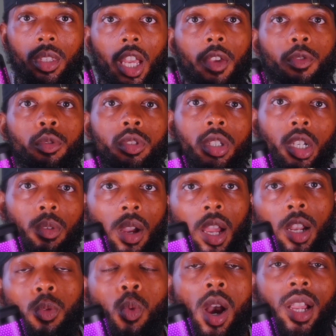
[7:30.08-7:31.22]
If you sit
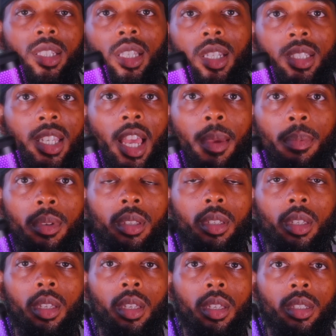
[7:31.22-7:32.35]
around and watch things happen,
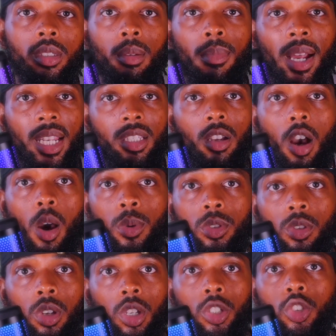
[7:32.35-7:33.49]
somebody's always
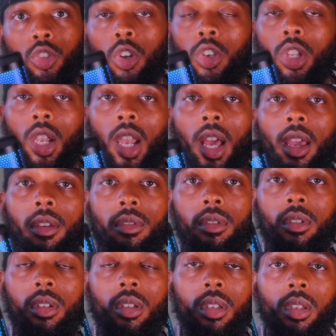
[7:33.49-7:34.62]
gonna control your life.
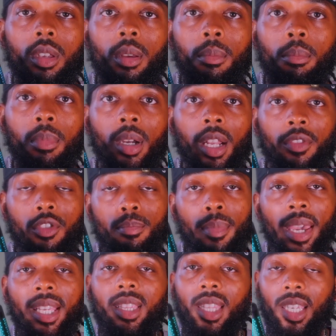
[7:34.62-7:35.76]
But if you
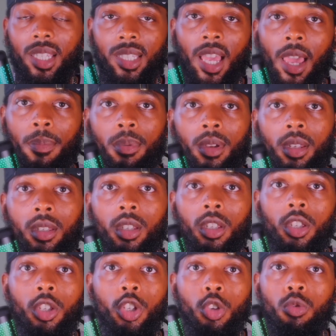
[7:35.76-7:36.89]
make things happen,
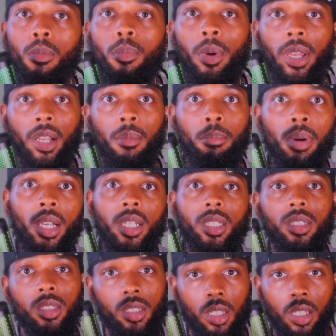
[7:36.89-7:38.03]
you will bring
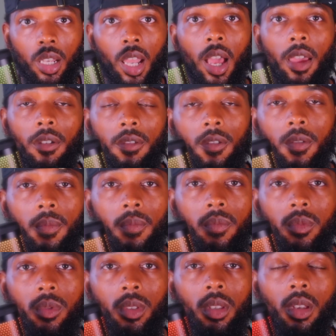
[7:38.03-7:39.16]
abundance into your life.
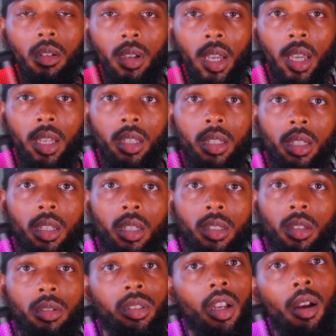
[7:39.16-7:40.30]
Okay?
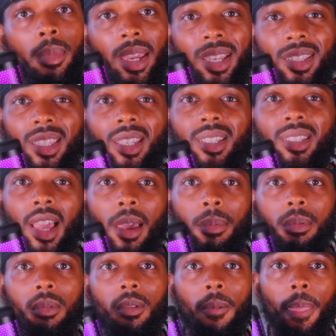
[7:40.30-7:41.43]
So start making things
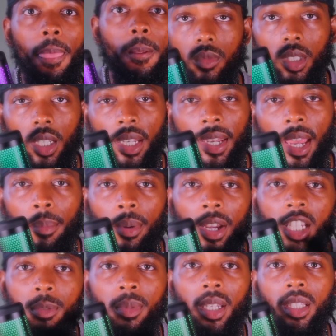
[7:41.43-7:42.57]
happen. And that
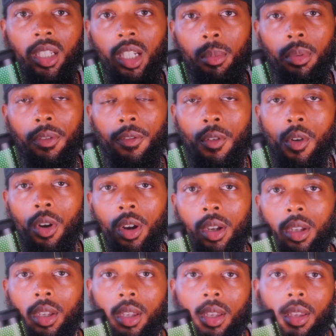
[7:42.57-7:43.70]
brings me into number four
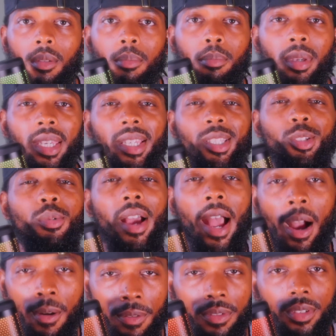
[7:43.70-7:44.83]
being too
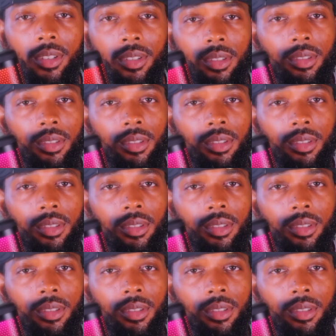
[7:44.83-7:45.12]
alpha.